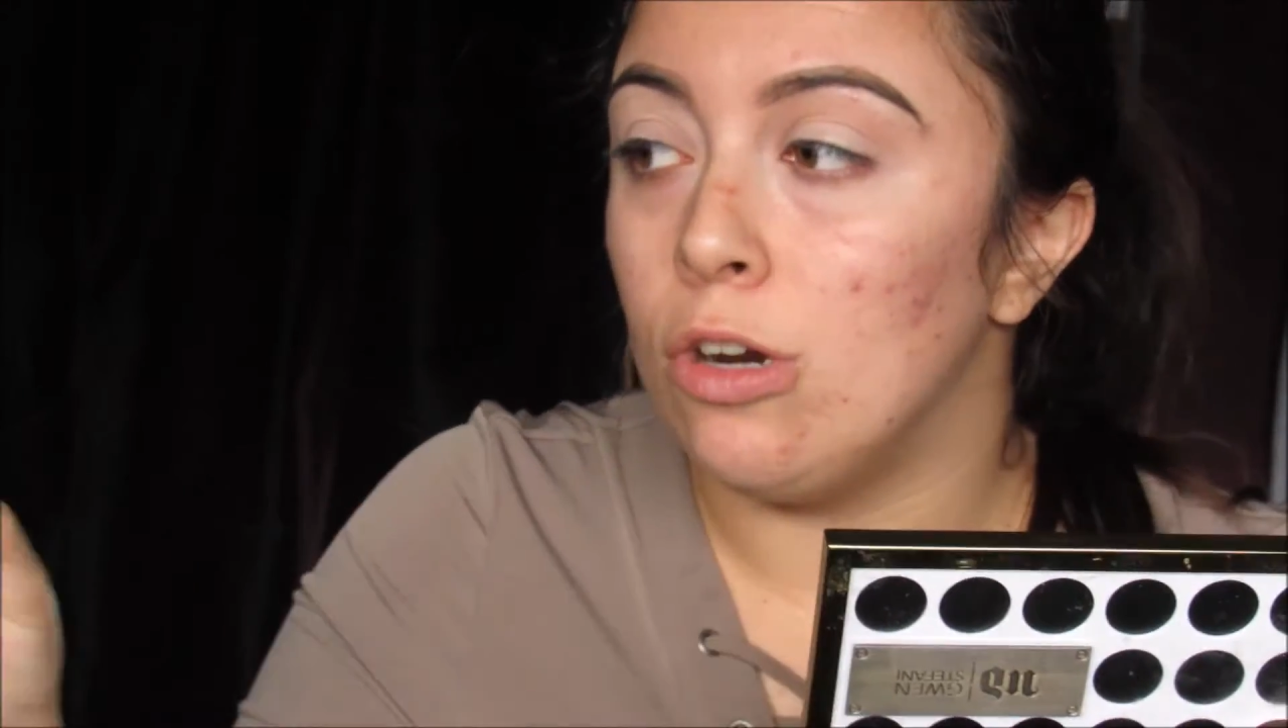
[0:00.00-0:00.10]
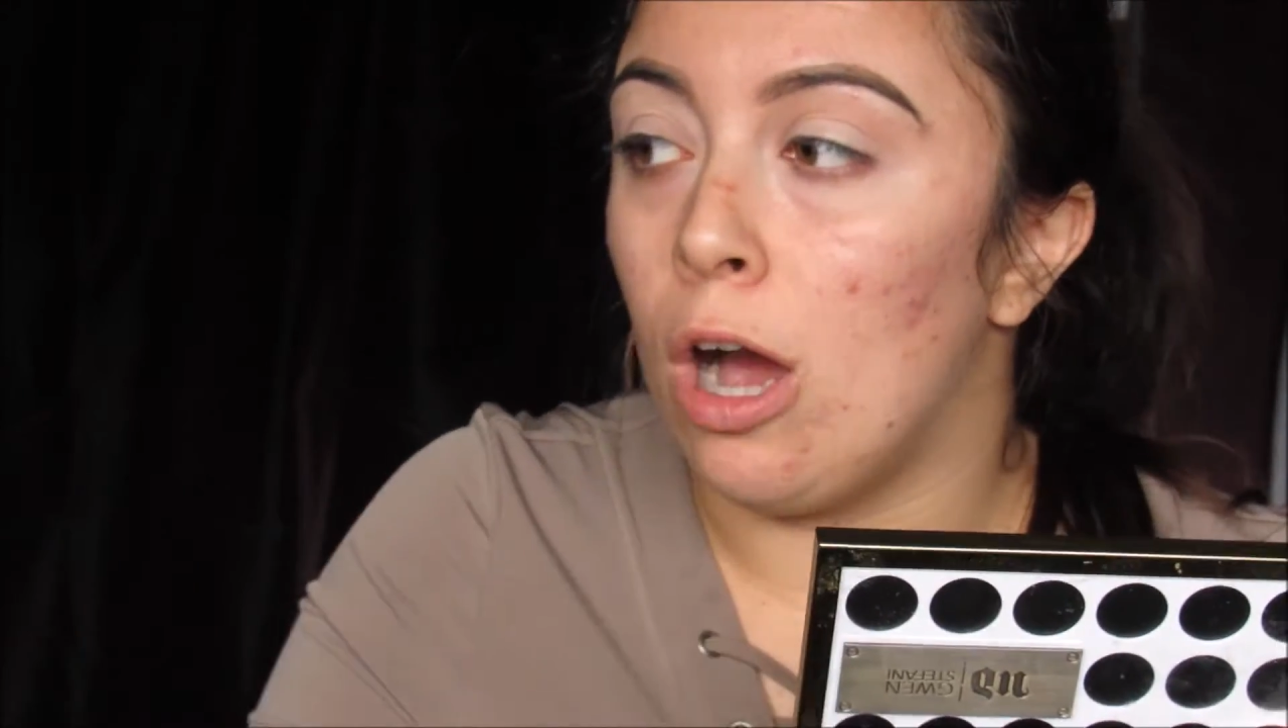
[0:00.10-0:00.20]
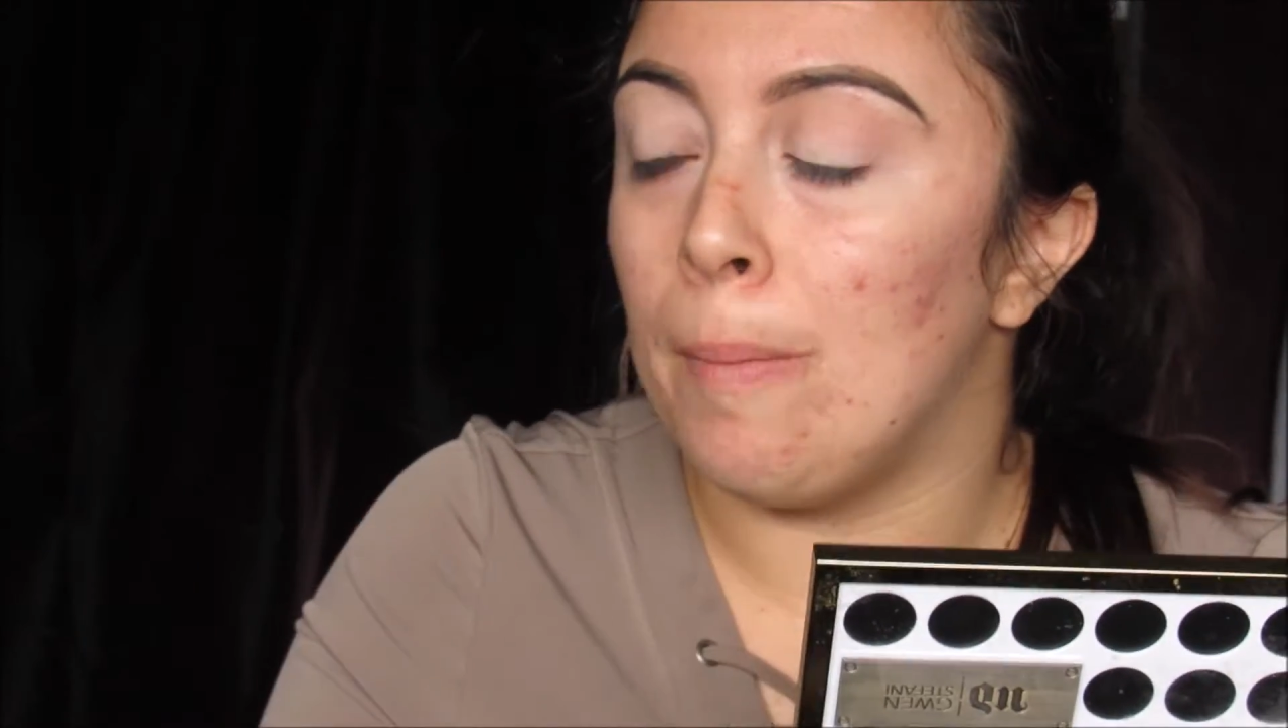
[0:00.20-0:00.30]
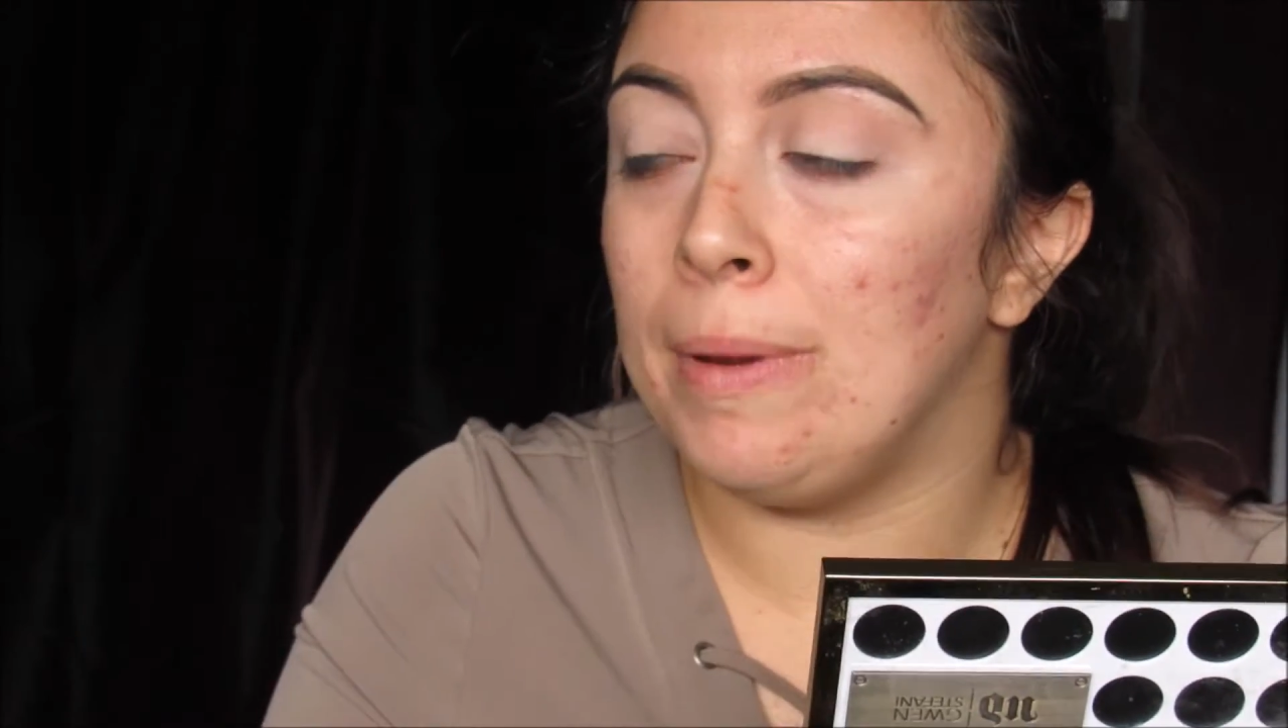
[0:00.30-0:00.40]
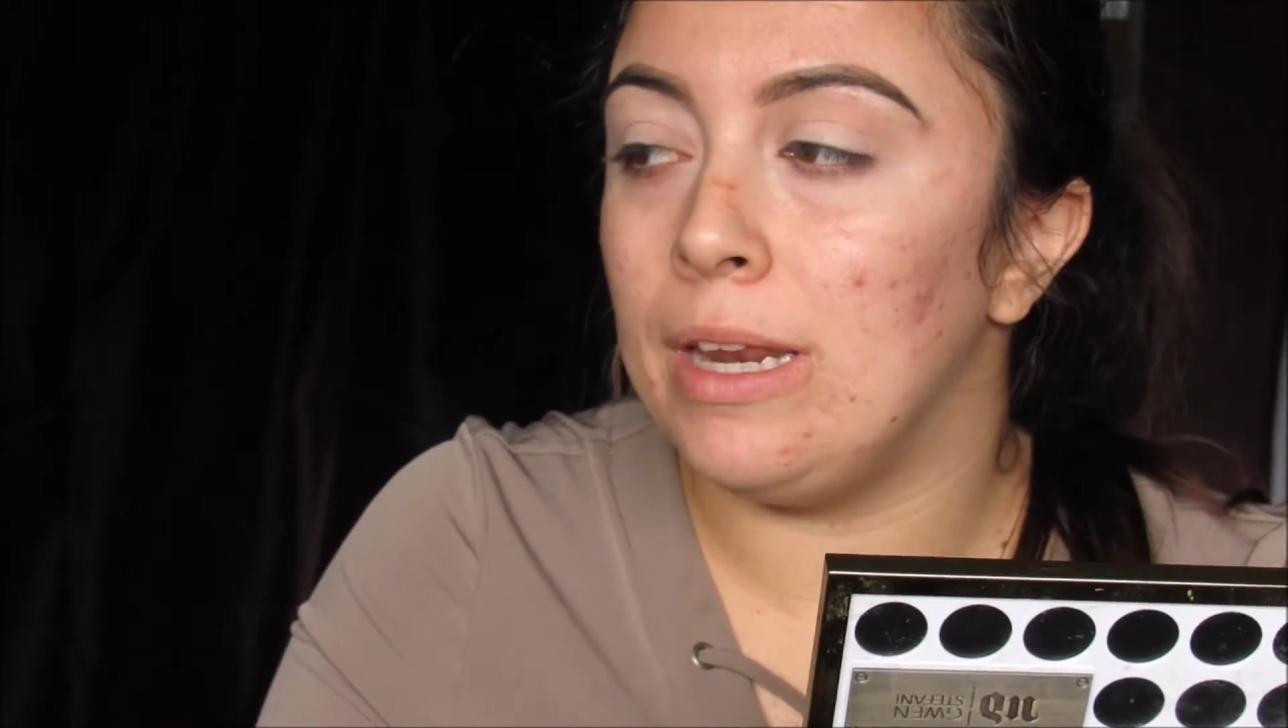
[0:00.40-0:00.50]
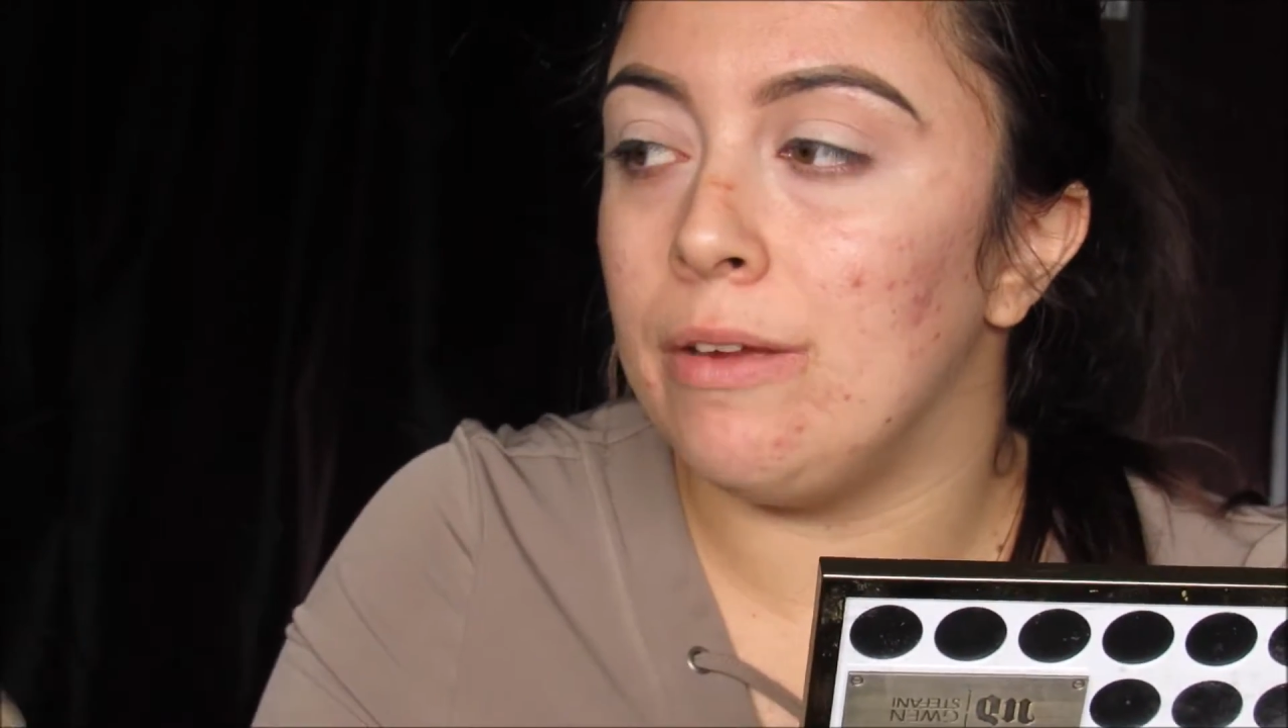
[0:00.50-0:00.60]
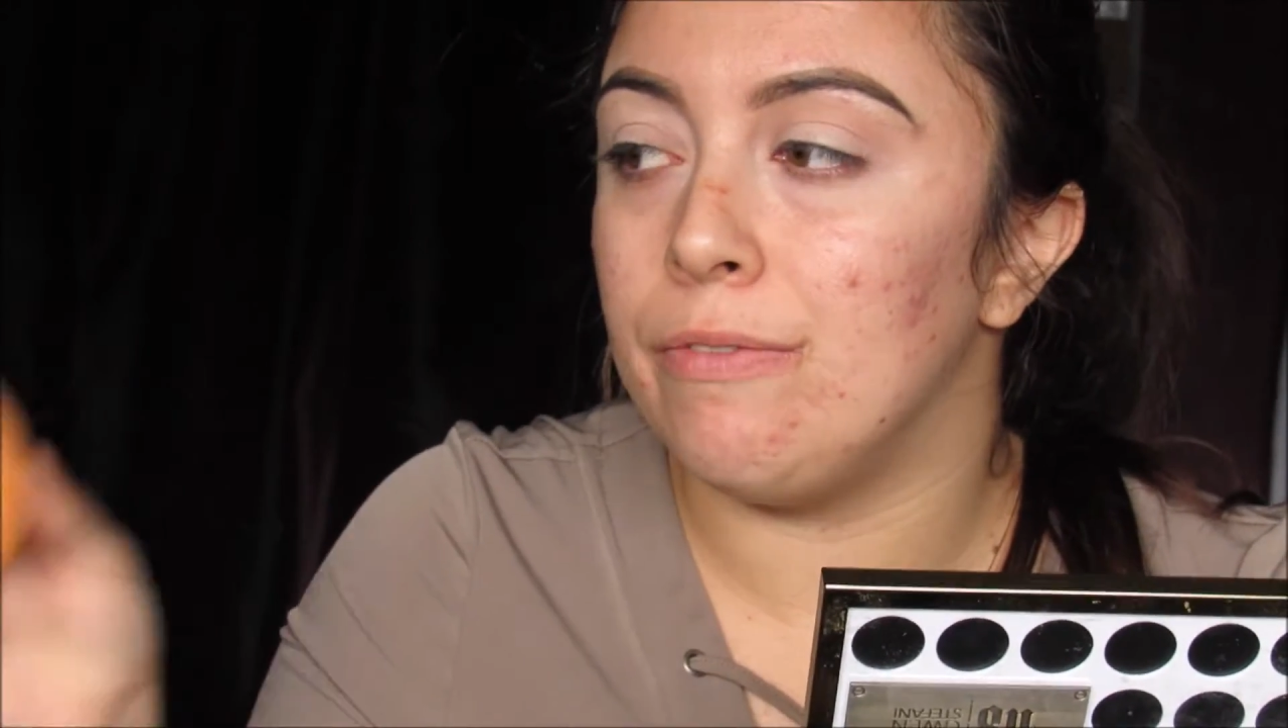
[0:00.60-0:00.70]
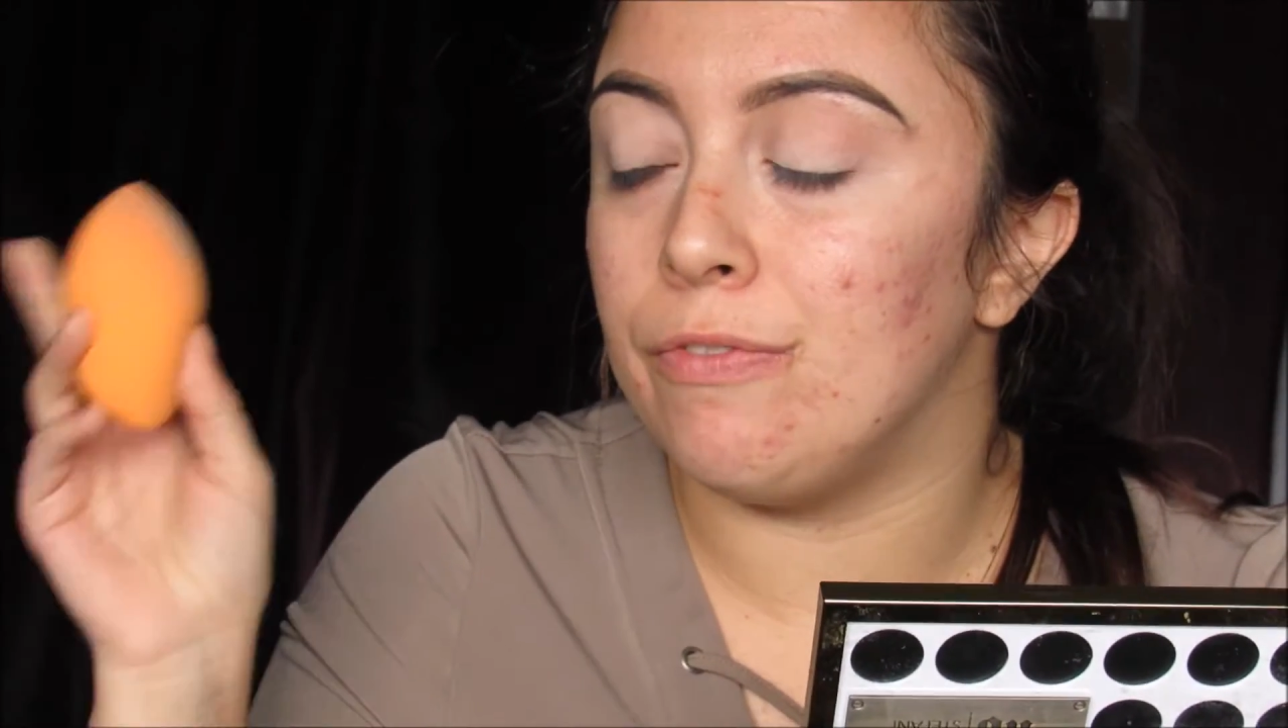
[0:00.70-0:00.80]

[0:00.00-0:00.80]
copied it